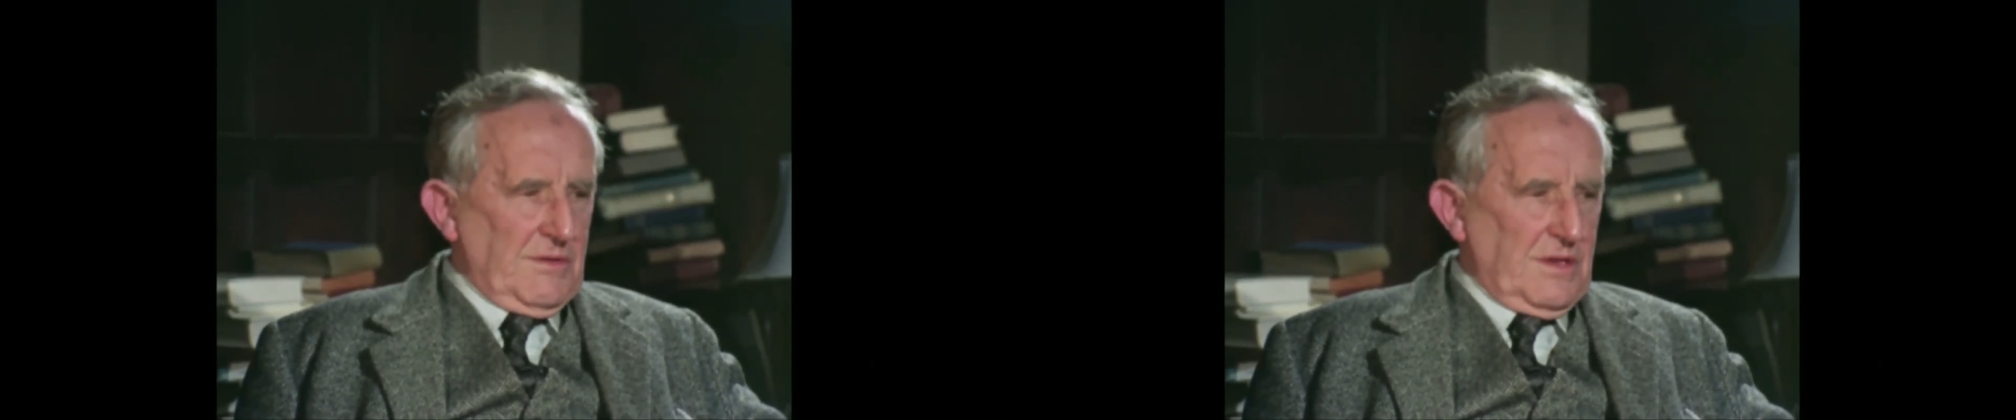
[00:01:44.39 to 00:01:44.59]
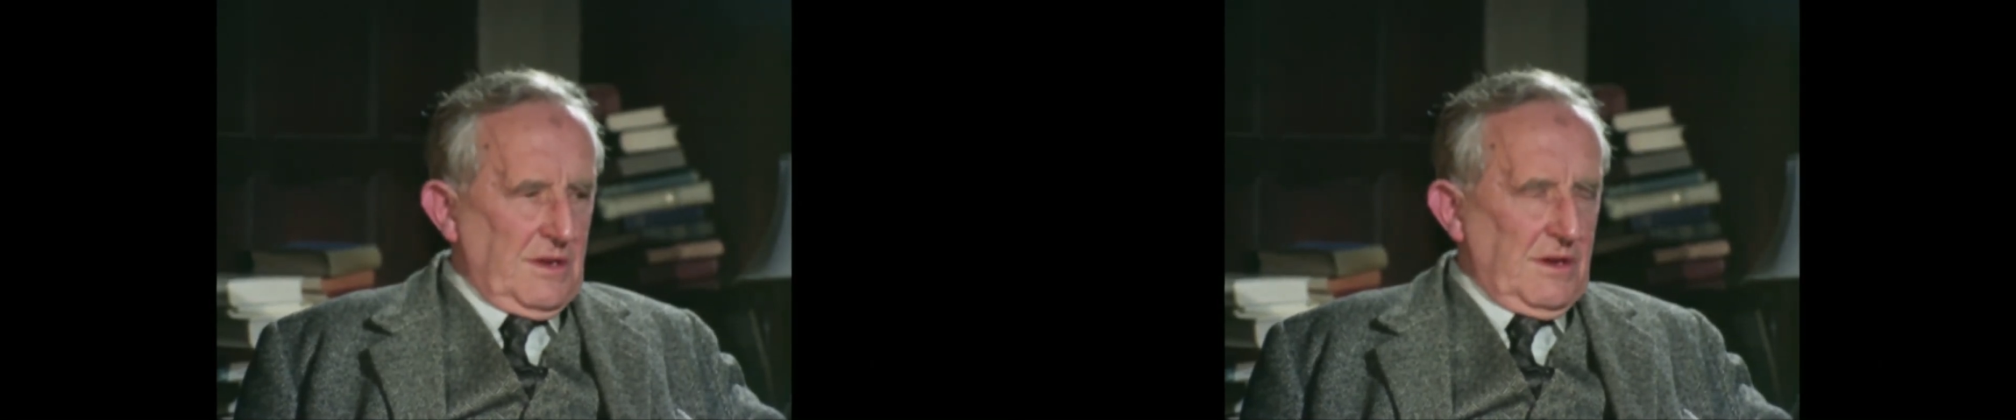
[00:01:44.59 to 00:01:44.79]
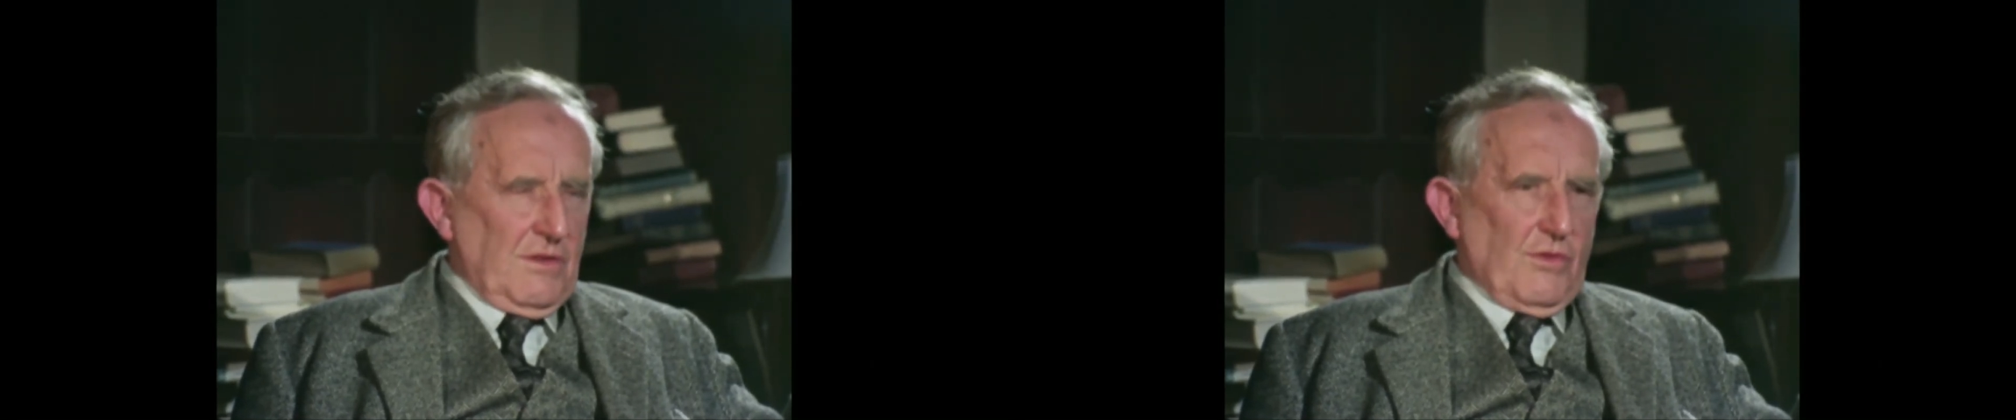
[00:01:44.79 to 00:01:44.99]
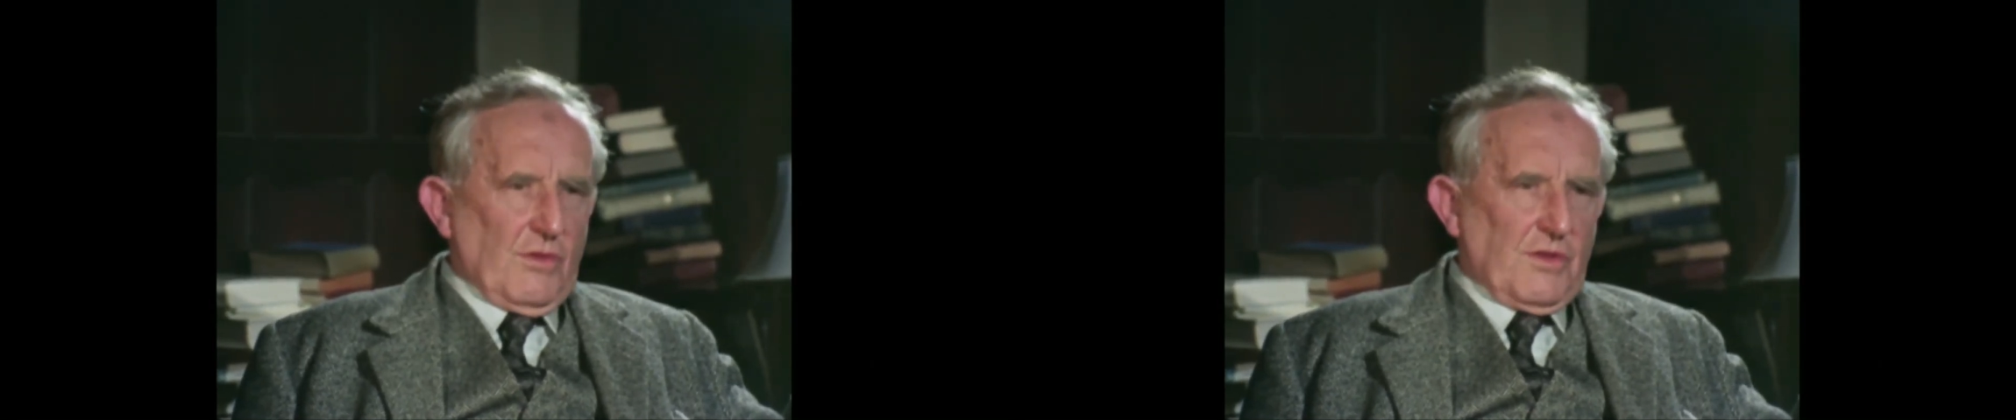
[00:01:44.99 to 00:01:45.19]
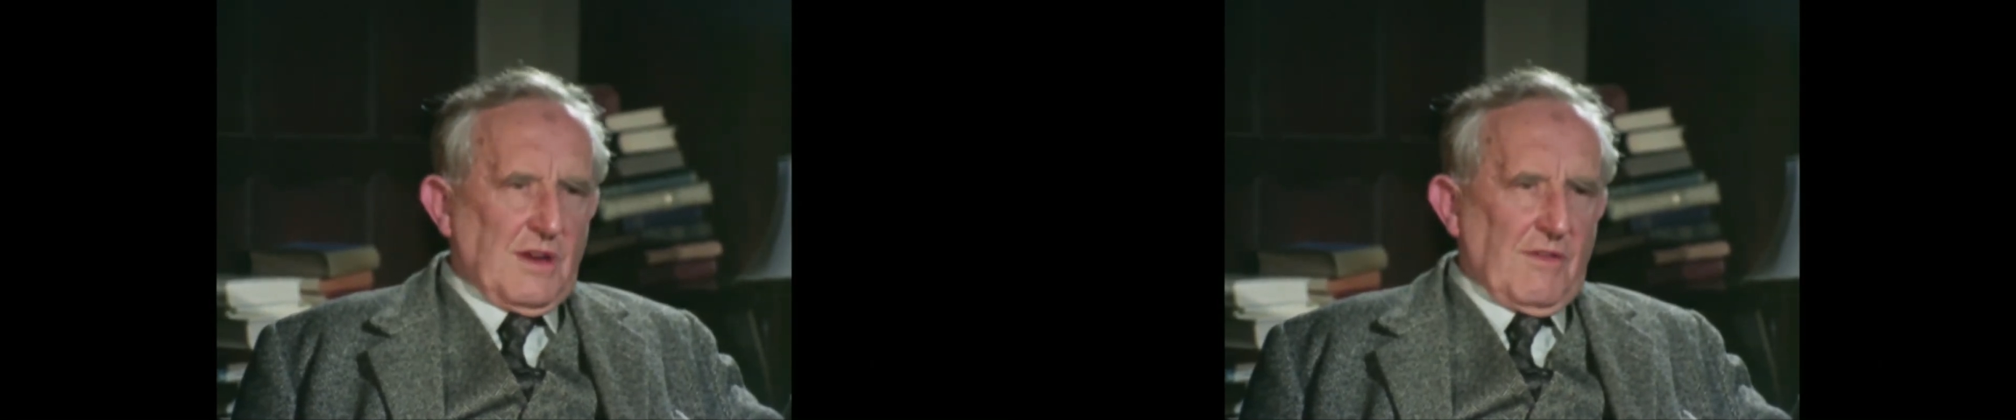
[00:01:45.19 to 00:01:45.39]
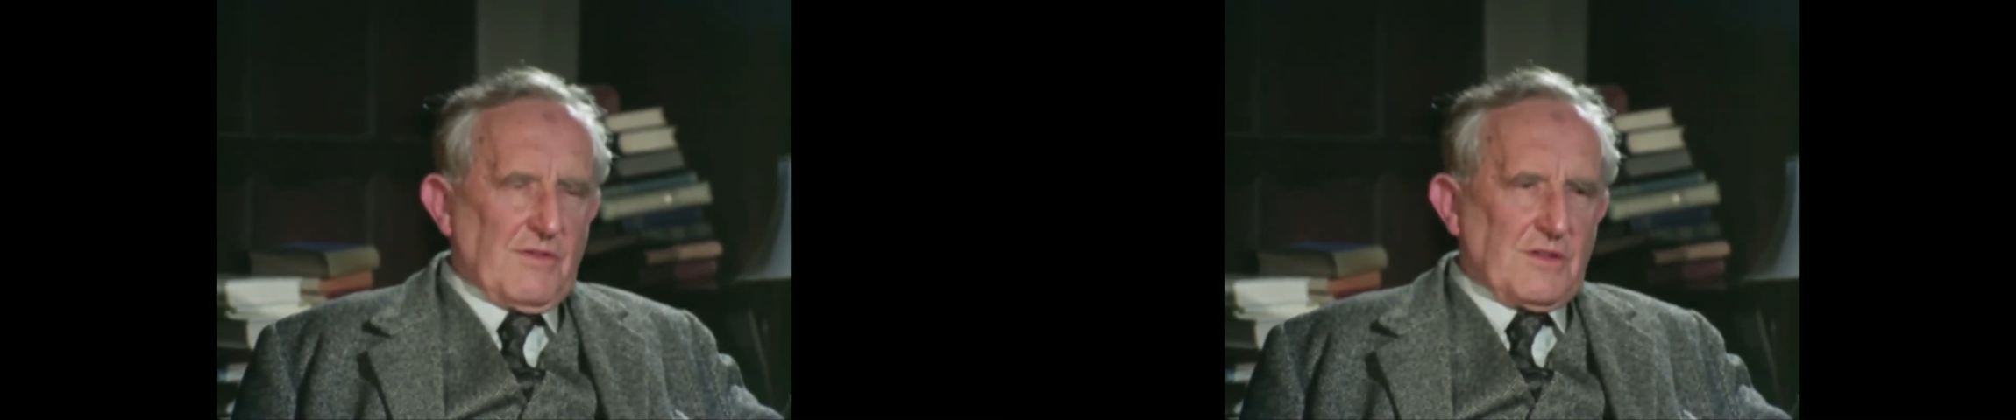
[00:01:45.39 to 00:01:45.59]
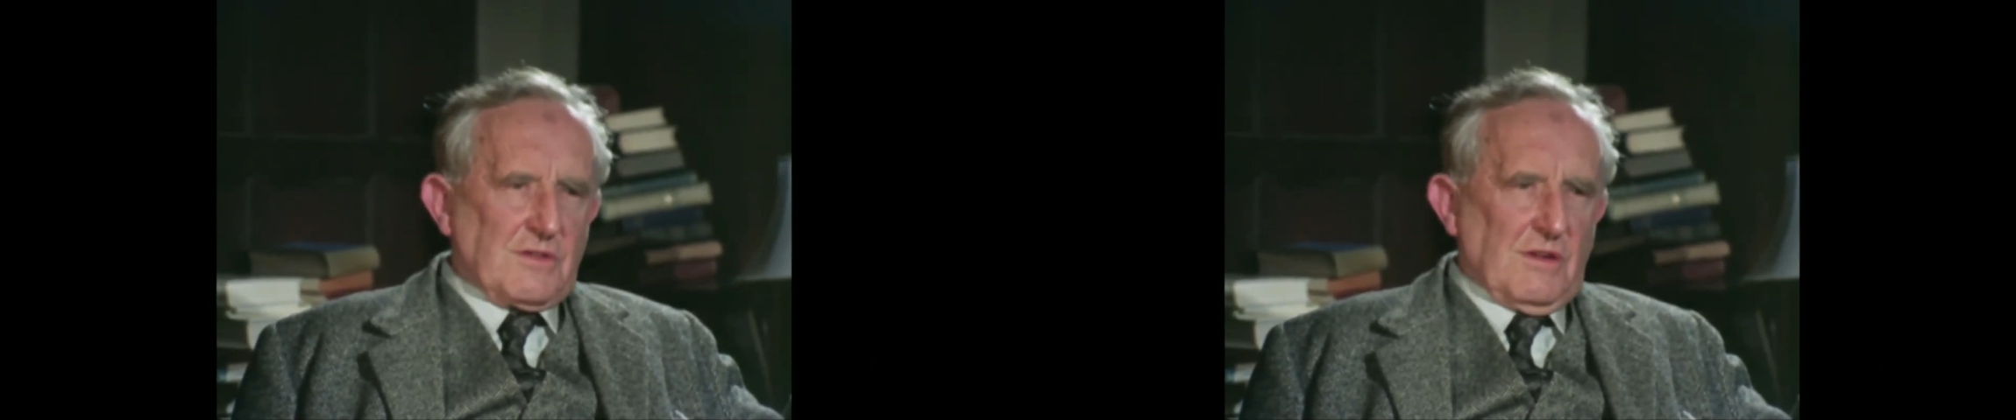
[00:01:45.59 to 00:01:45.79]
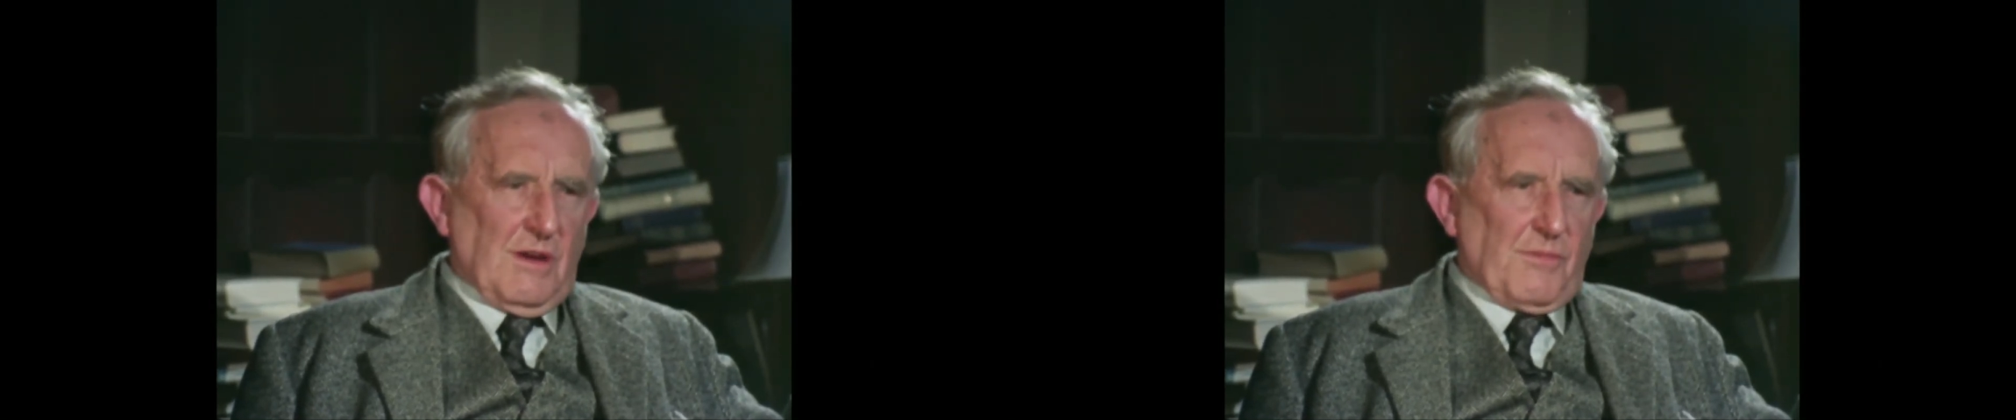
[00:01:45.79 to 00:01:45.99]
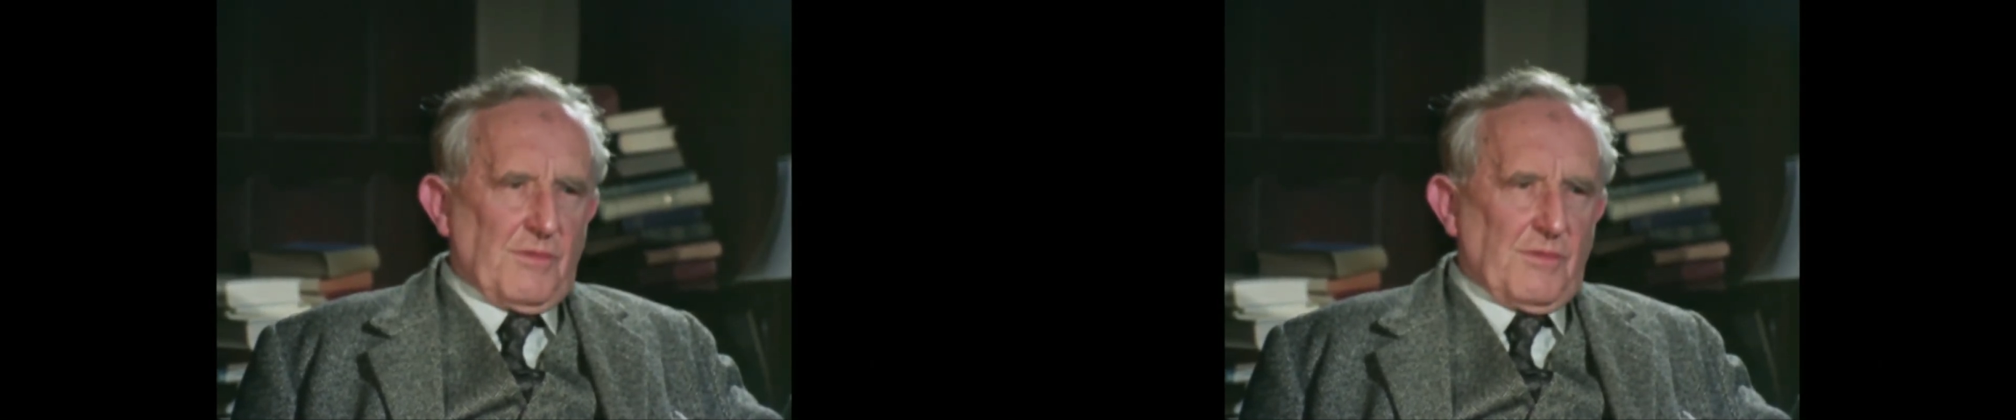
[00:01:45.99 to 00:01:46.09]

of world-building, but of dialogue and